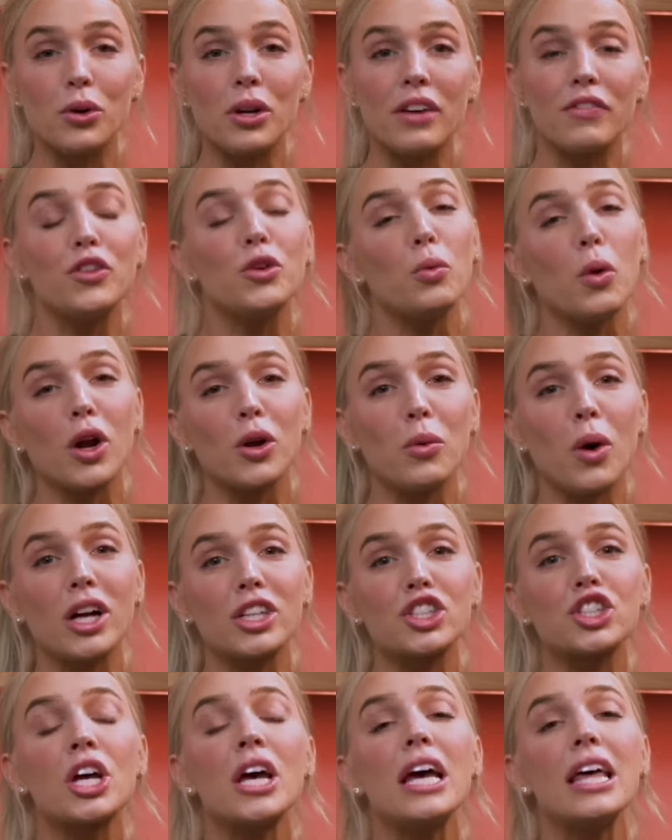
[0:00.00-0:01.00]
If you want to
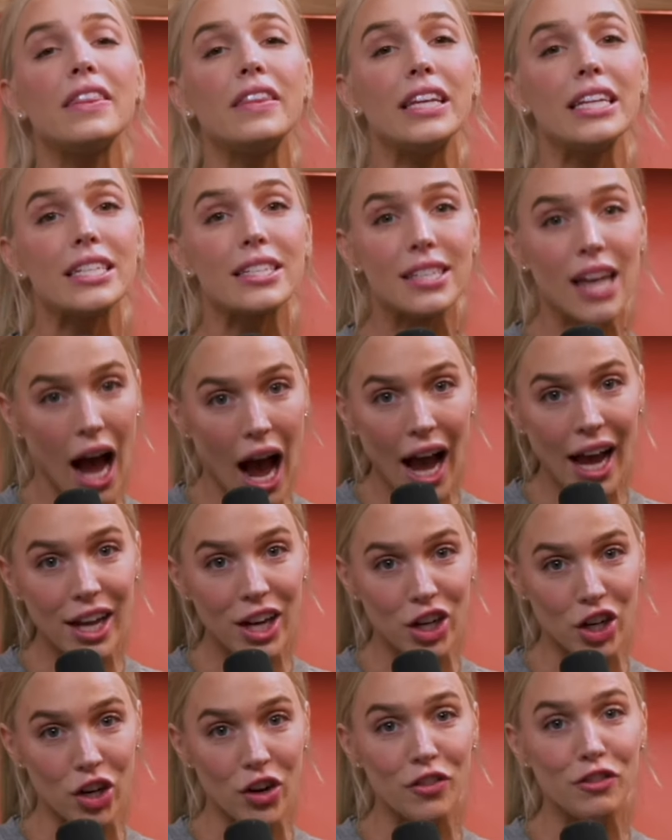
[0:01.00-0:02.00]
watch the
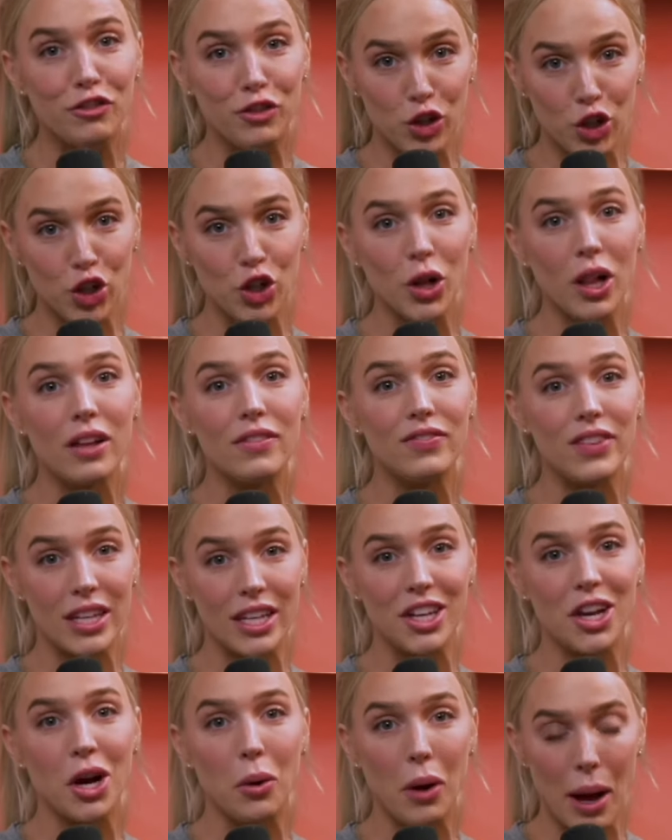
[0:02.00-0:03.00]
entire full
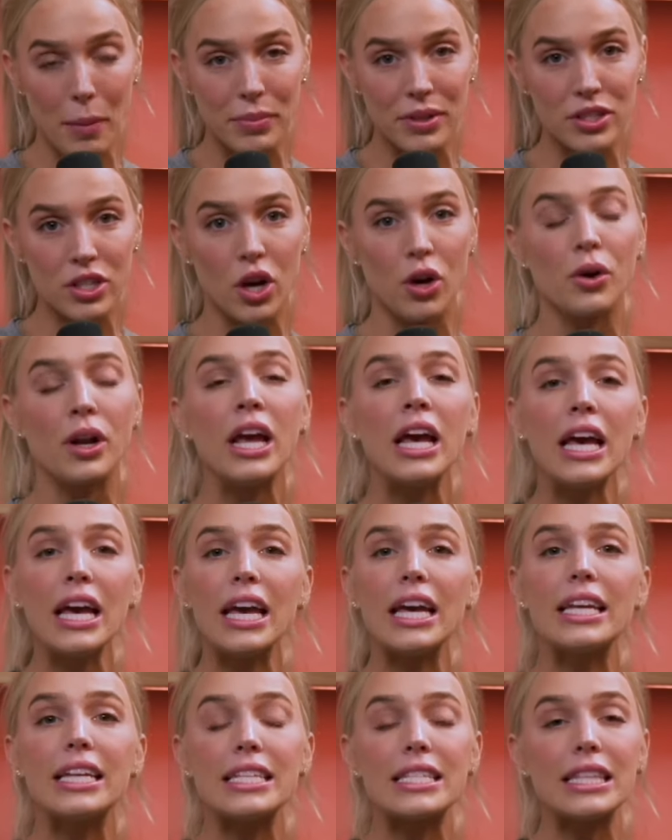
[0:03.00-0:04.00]
video episode,
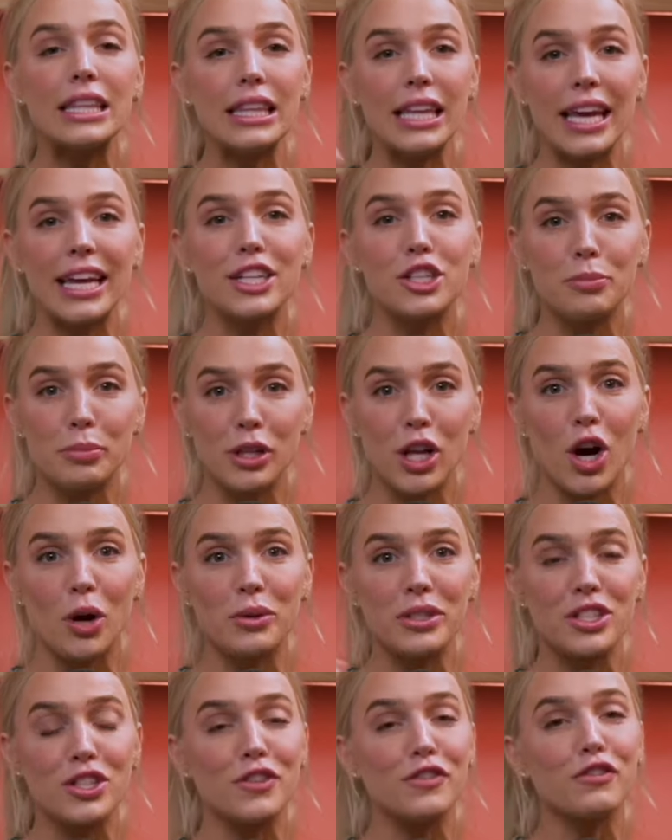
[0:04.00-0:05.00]
it is linked below.
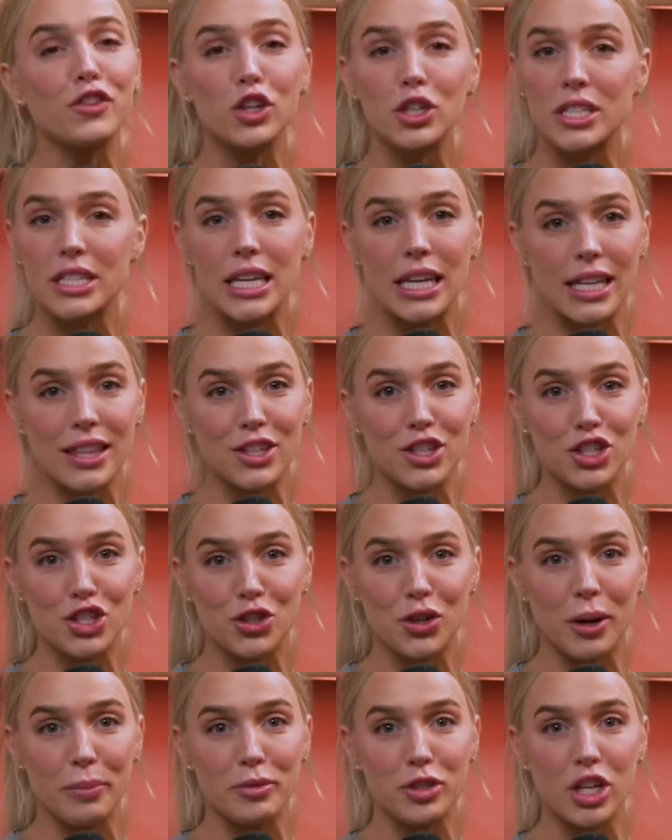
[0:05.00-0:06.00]
It's the first thing in the
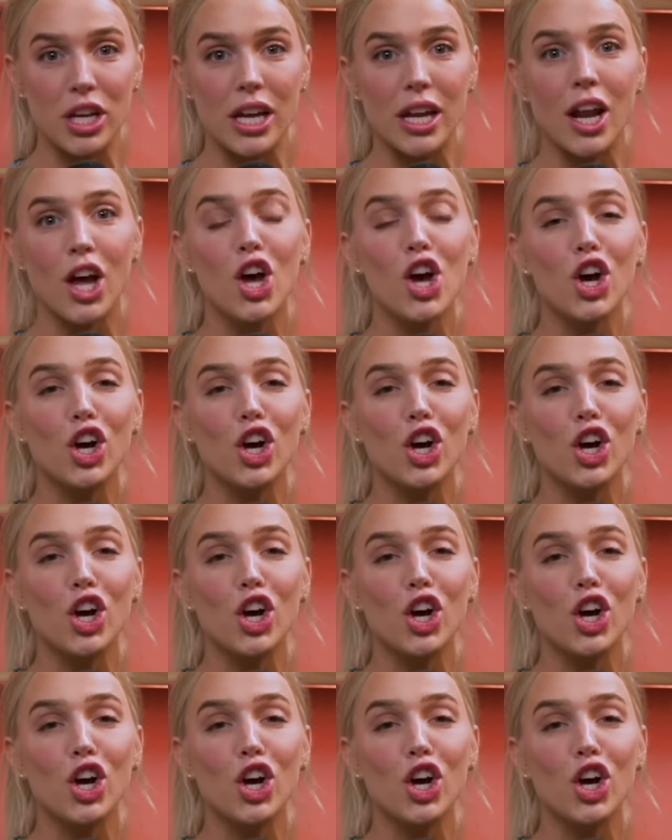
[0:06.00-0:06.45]
description.